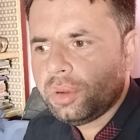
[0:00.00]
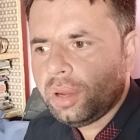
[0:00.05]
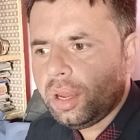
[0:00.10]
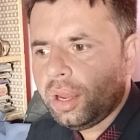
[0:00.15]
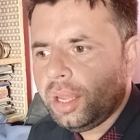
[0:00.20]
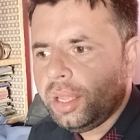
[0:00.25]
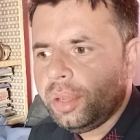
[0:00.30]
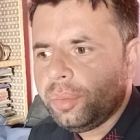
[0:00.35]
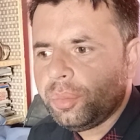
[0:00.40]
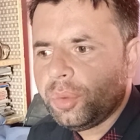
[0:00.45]

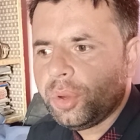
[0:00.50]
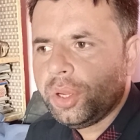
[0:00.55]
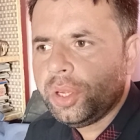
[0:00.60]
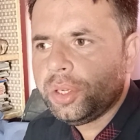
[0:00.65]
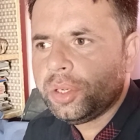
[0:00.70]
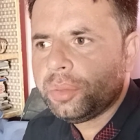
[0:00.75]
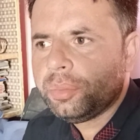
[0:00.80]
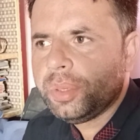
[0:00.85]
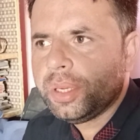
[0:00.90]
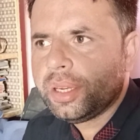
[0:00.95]
I am going
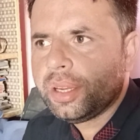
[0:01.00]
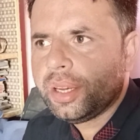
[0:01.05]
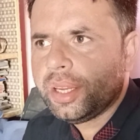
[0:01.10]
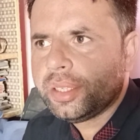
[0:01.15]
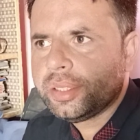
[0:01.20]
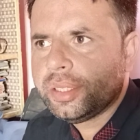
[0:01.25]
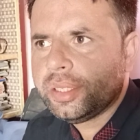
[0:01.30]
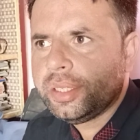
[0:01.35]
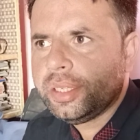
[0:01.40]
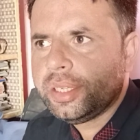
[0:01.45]
to be
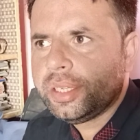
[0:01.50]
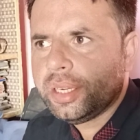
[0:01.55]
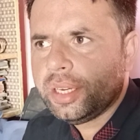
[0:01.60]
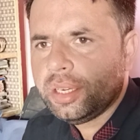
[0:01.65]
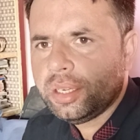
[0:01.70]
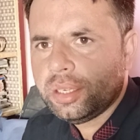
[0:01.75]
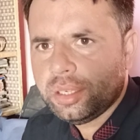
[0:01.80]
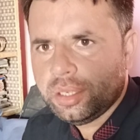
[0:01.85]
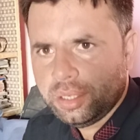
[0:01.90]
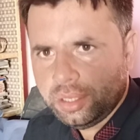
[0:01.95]
collect the
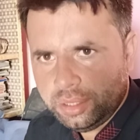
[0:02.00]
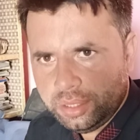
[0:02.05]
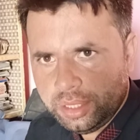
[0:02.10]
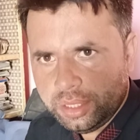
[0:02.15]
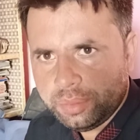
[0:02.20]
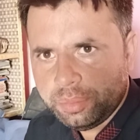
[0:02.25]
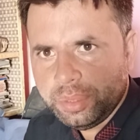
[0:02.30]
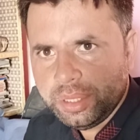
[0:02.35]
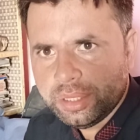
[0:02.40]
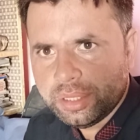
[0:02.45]
data.
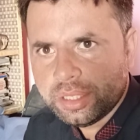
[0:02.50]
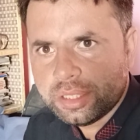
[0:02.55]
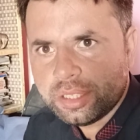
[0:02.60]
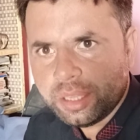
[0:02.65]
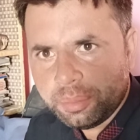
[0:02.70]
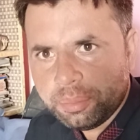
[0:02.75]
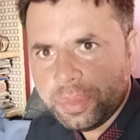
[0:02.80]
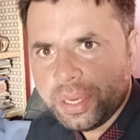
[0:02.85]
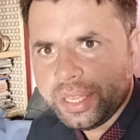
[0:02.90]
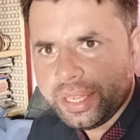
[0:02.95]
That means the
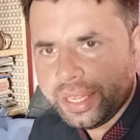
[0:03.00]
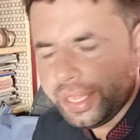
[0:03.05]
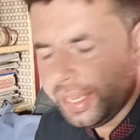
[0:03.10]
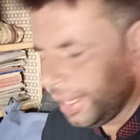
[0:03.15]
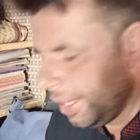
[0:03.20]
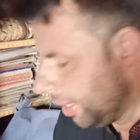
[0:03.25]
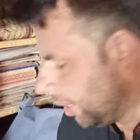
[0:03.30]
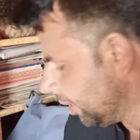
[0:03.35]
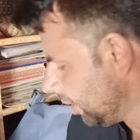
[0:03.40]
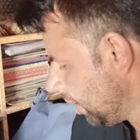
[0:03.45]
sampling
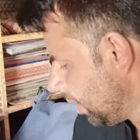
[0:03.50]
area,